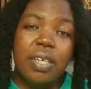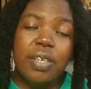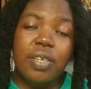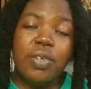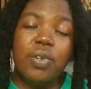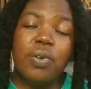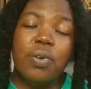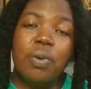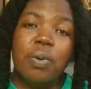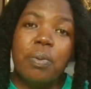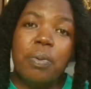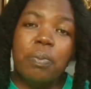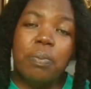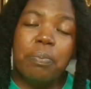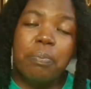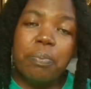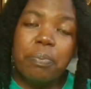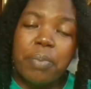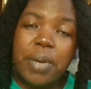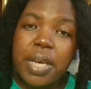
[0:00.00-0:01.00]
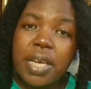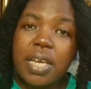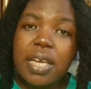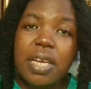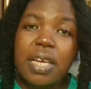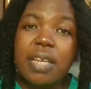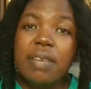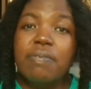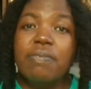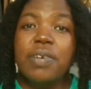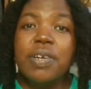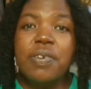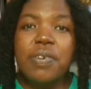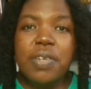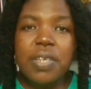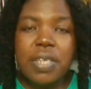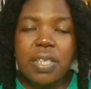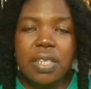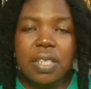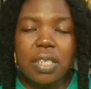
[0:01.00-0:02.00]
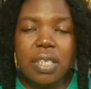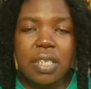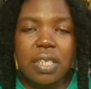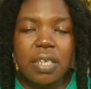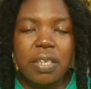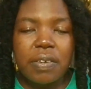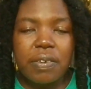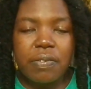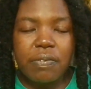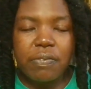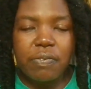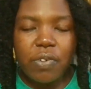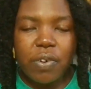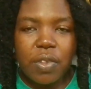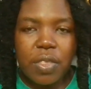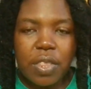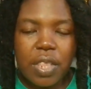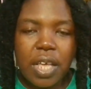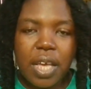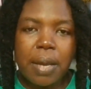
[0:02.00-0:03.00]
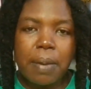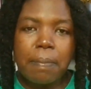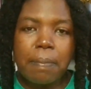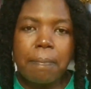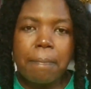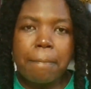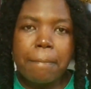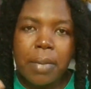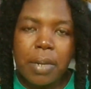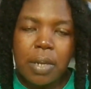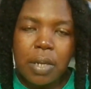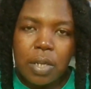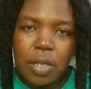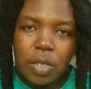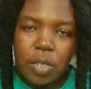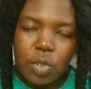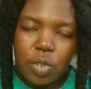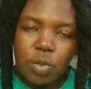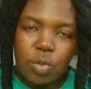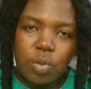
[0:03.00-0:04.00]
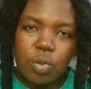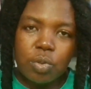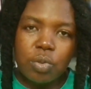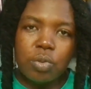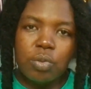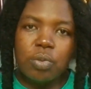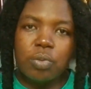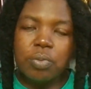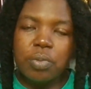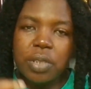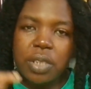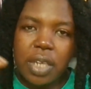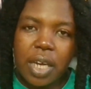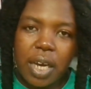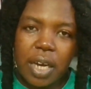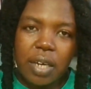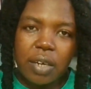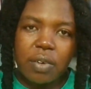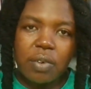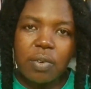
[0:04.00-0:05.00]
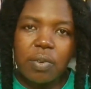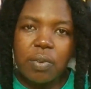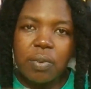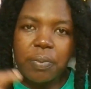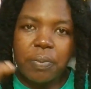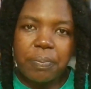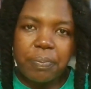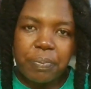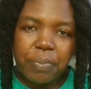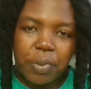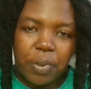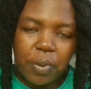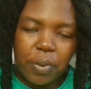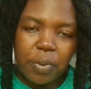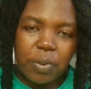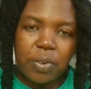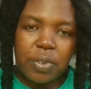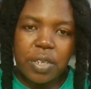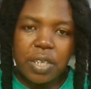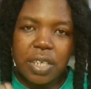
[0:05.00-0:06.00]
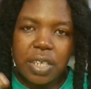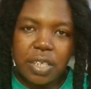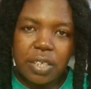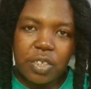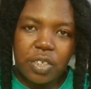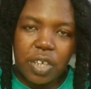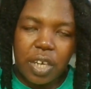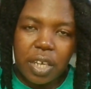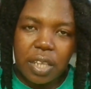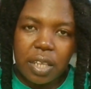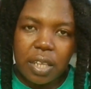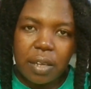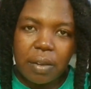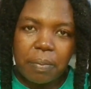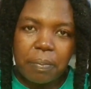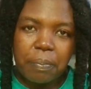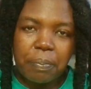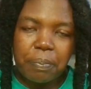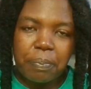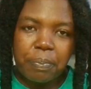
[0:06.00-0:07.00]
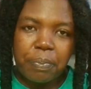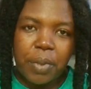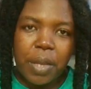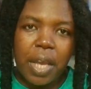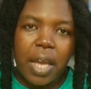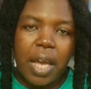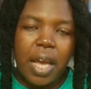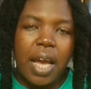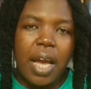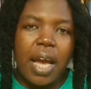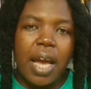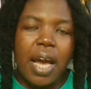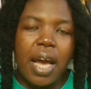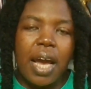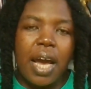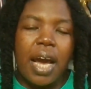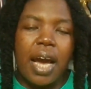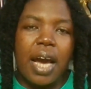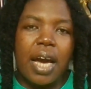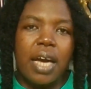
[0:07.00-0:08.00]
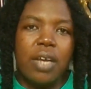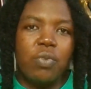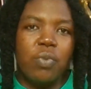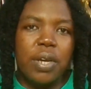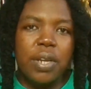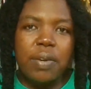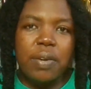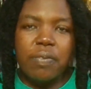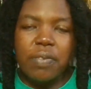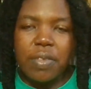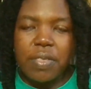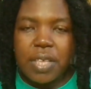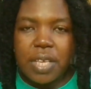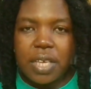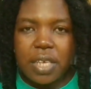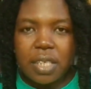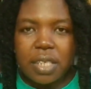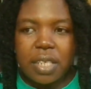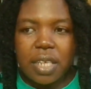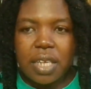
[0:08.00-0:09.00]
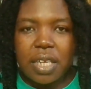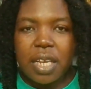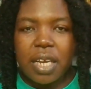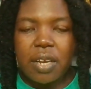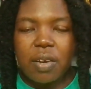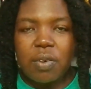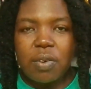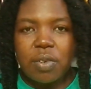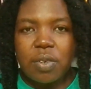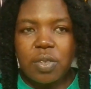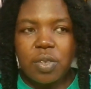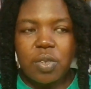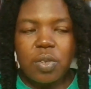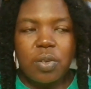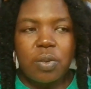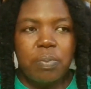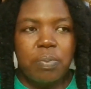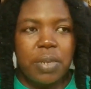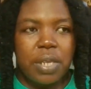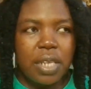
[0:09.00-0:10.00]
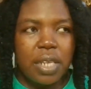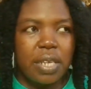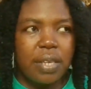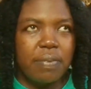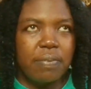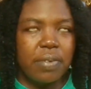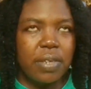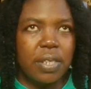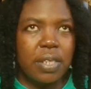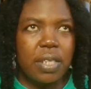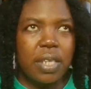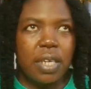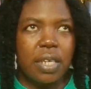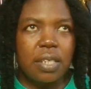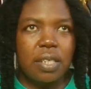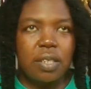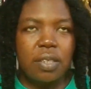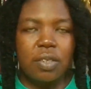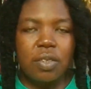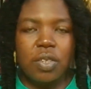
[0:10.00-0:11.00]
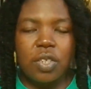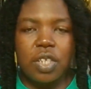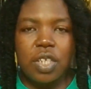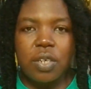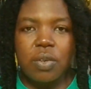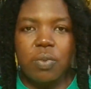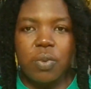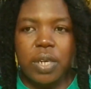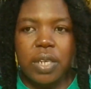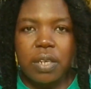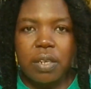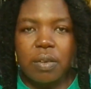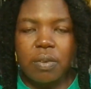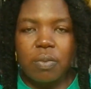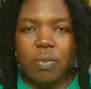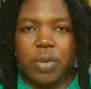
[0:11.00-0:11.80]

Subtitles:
you're making it very easy for them to tangle on each other. And one of the things that I also believe is that, you see, when